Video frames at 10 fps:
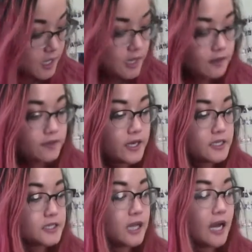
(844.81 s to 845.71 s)

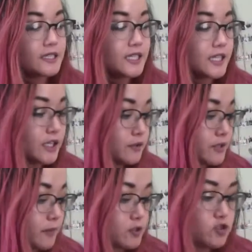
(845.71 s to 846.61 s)
This I didn't use
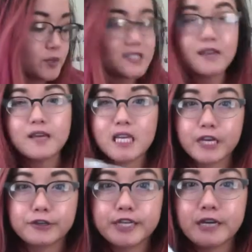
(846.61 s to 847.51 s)
up just because I think it
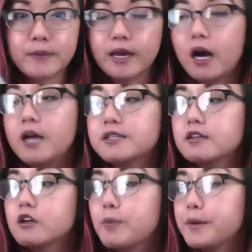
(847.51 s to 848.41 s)
irritated my eyes a
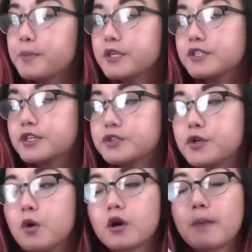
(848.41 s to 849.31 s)
little bit, but it's this
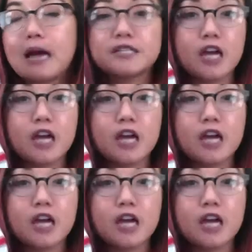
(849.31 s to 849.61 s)
yogurt mask.